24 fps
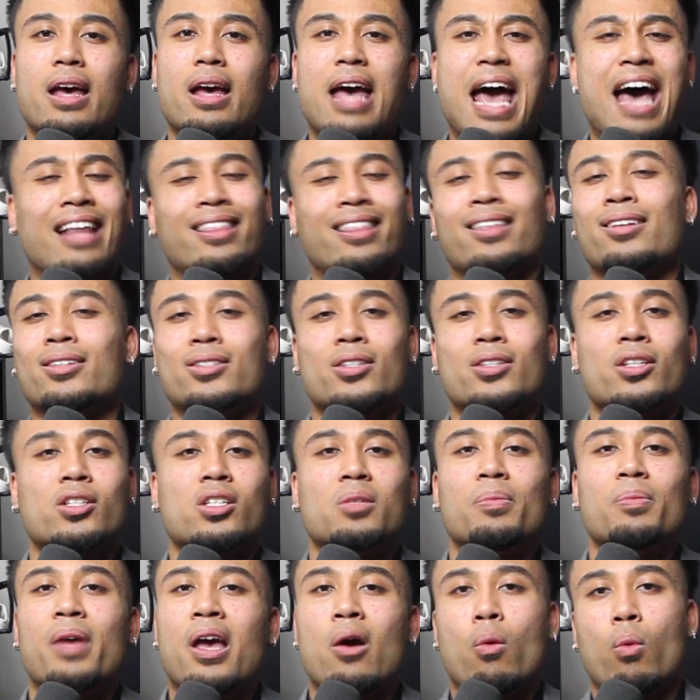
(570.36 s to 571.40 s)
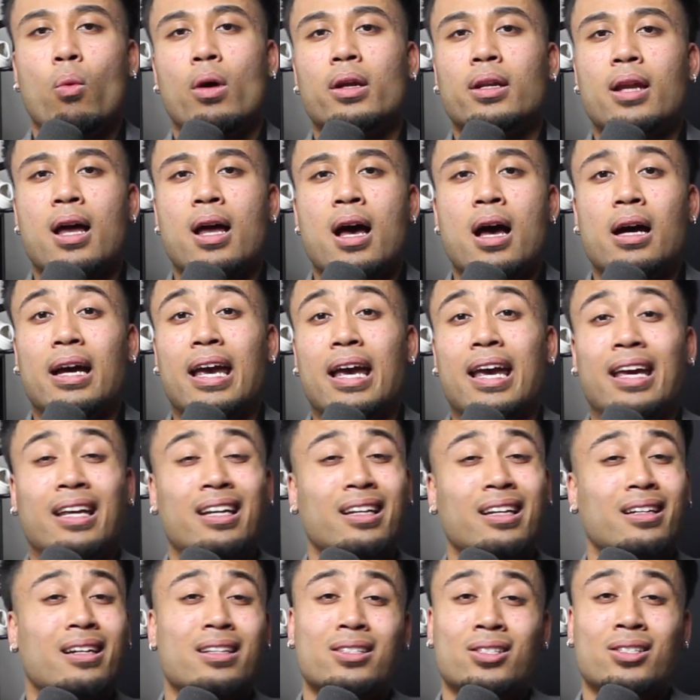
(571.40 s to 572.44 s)
athleticism, and whatnot, and he
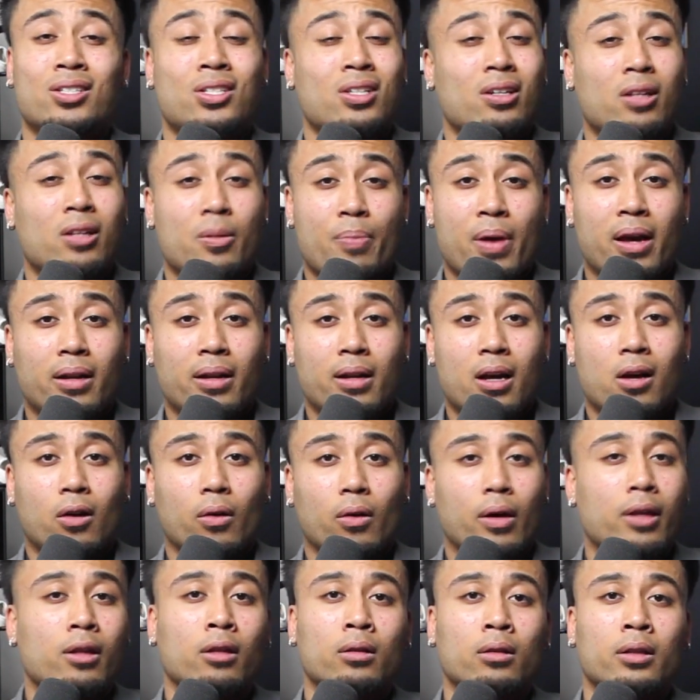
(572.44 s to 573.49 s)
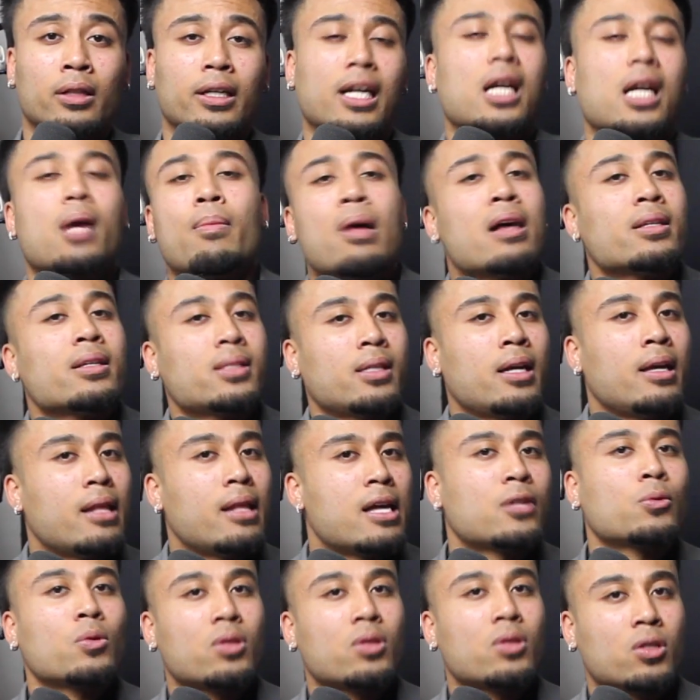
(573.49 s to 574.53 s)
ain't necessarily panned out in the league. And I'm not saying
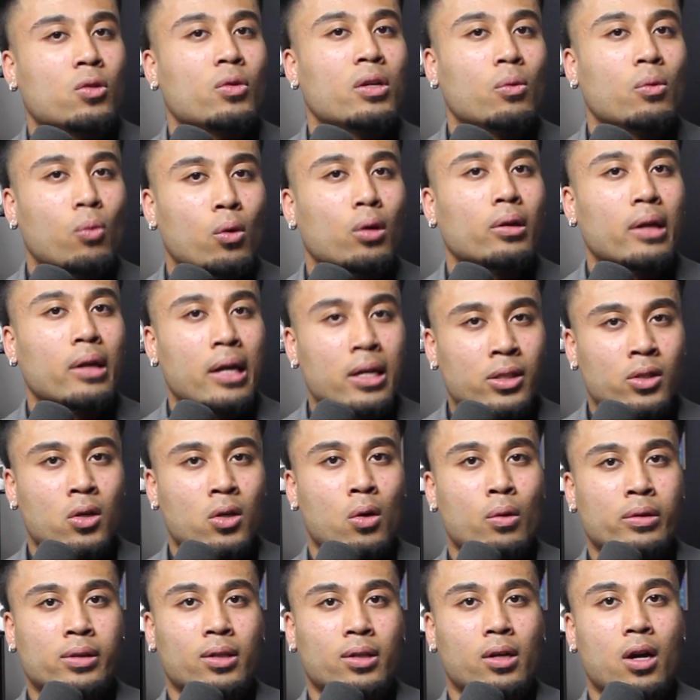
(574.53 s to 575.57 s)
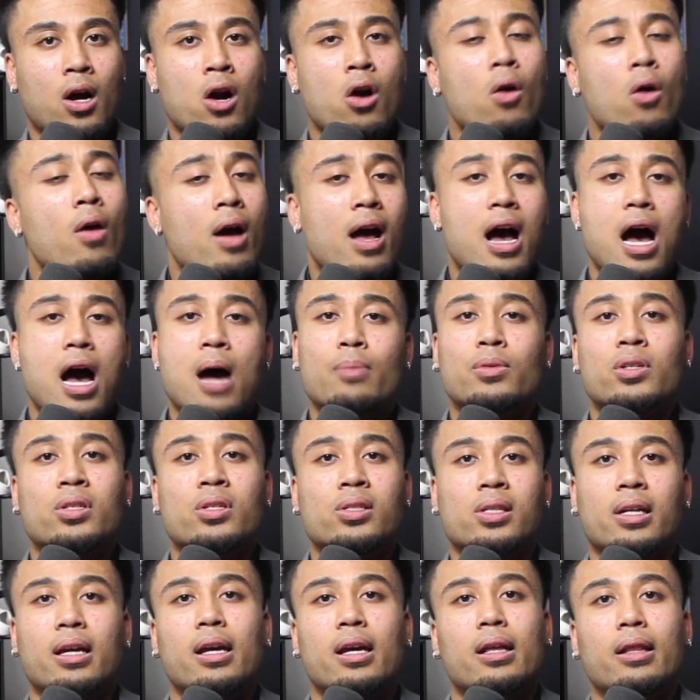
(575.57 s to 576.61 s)
that's where Tariq Woolen is going to go. I'm just
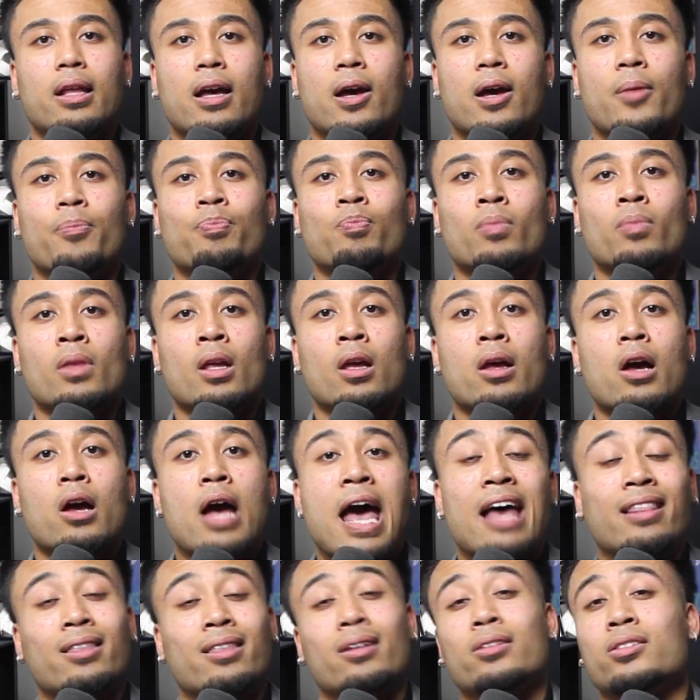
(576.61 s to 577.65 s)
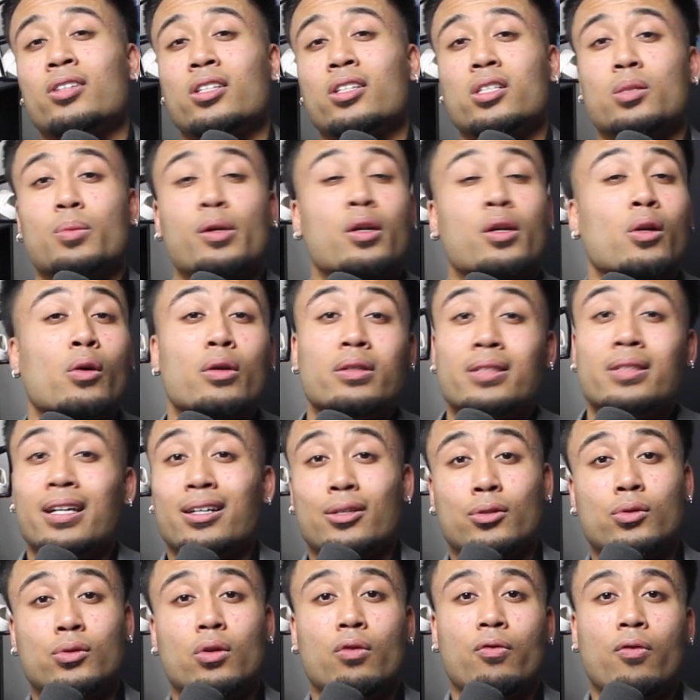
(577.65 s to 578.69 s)
saying that athleticism can only take you
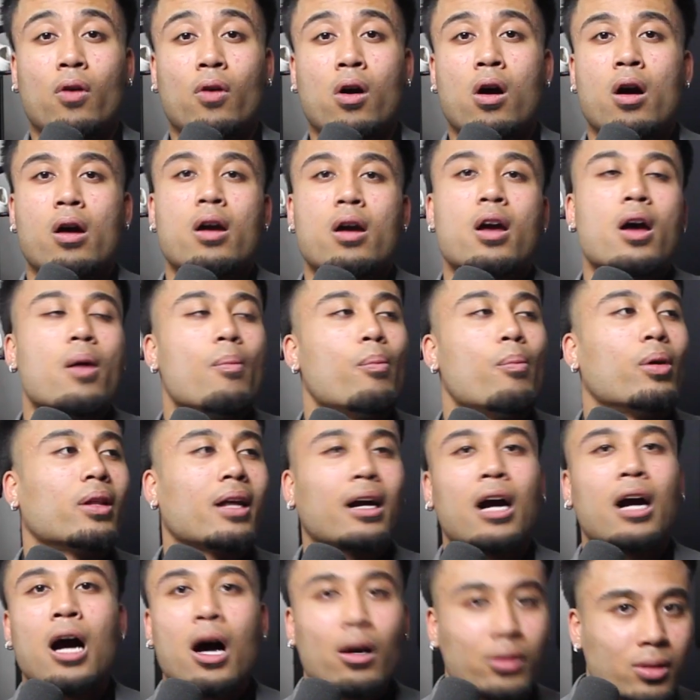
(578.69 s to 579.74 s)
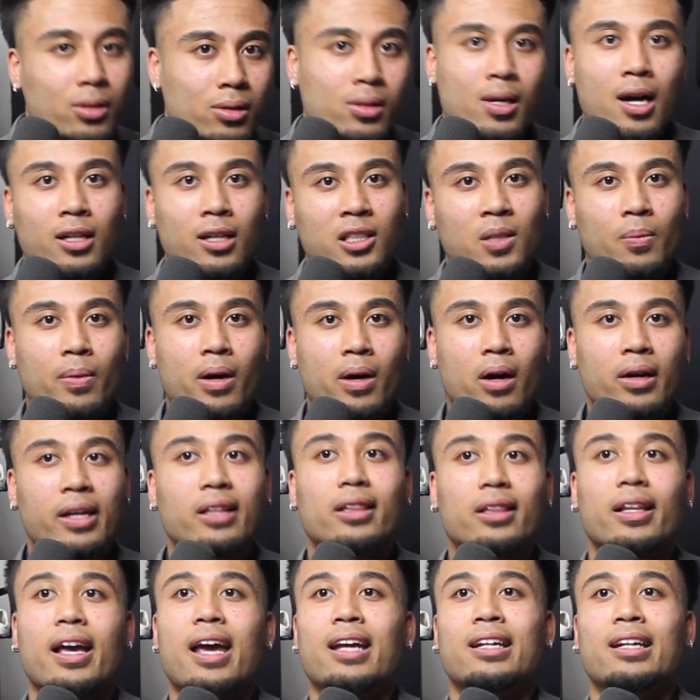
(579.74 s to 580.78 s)
so far. But like I also talked about, he
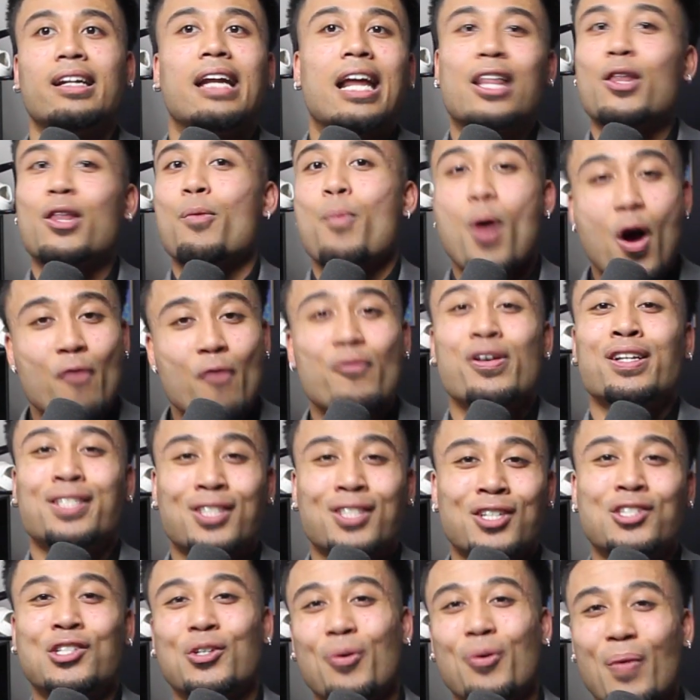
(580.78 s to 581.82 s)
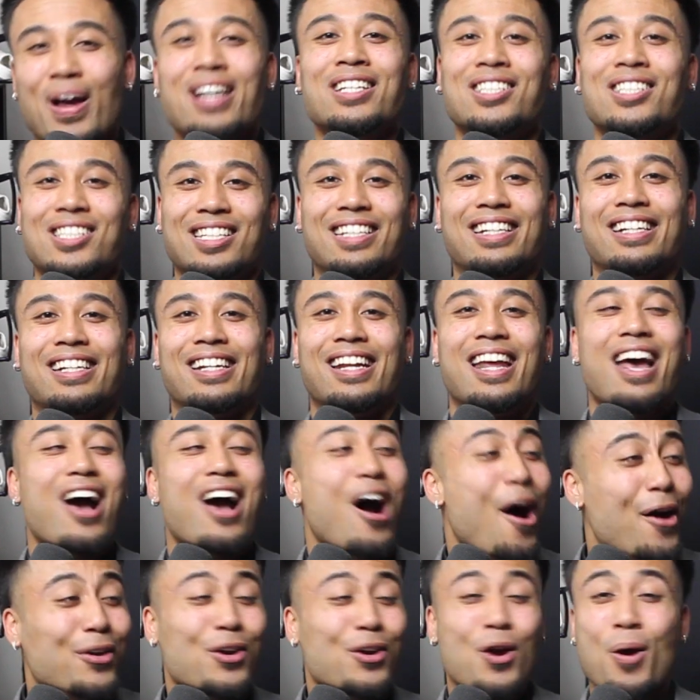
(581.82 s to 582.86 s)
landed in the perfect situation
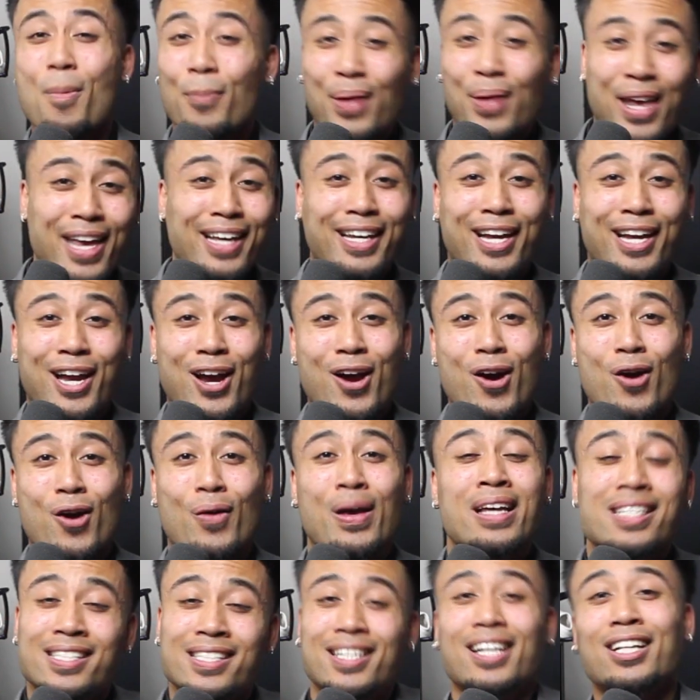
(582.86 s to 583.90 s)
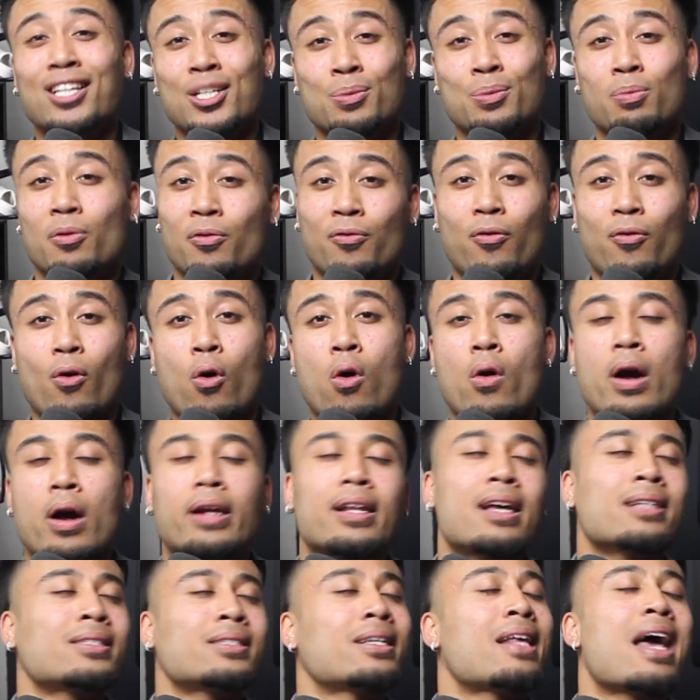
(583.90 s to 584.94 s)
under a Pete Carroll. He's done this before, and
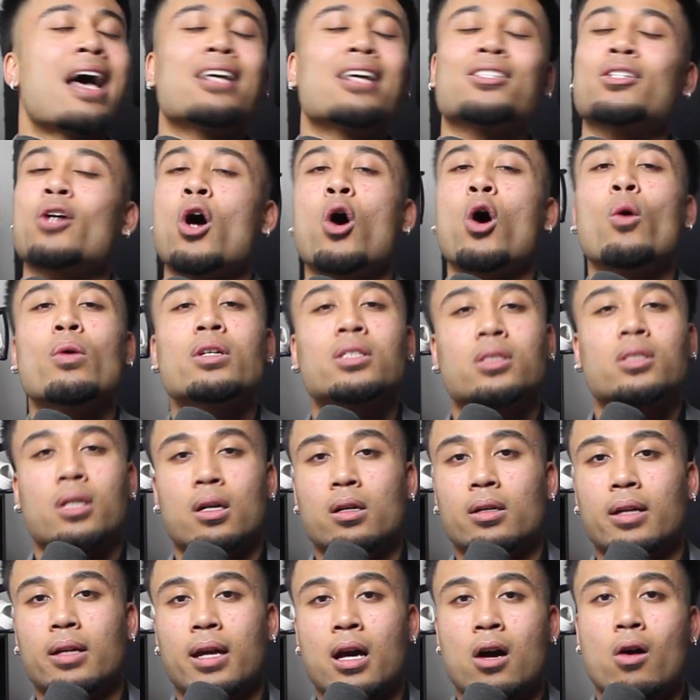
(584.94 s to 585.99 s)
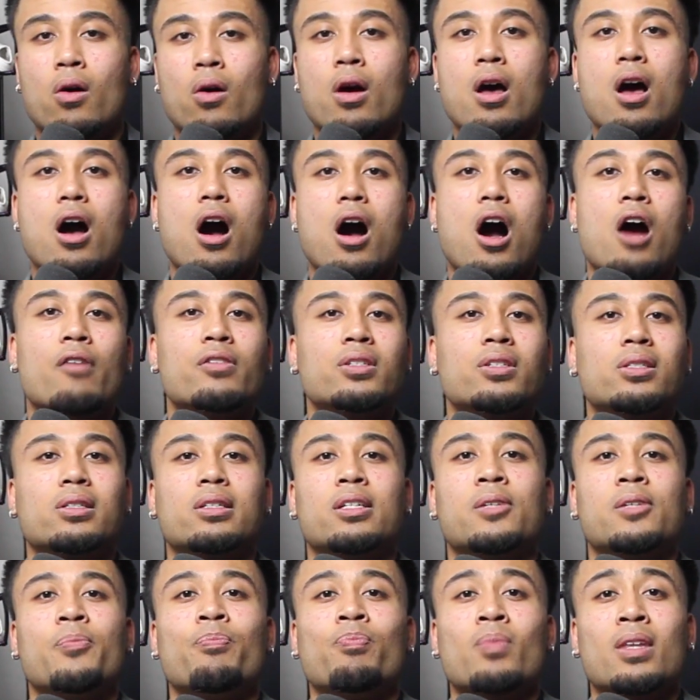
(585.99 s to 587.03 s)
yes, it hasn't always turned out.
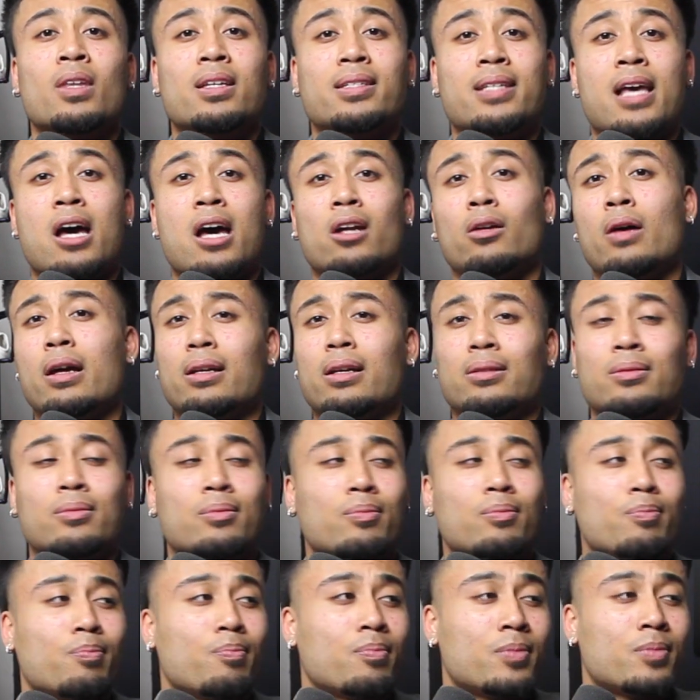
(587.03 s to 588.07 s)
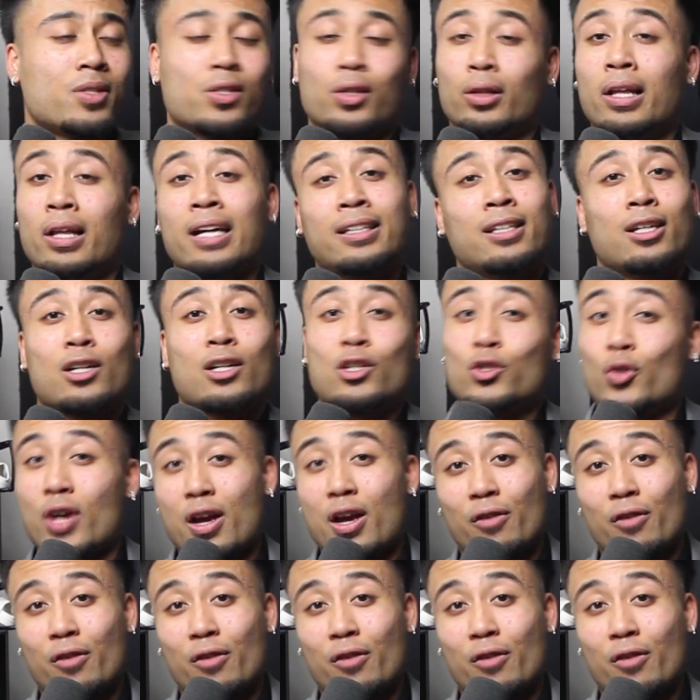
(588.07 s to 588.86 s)
Obviously, Seattle selected a Trey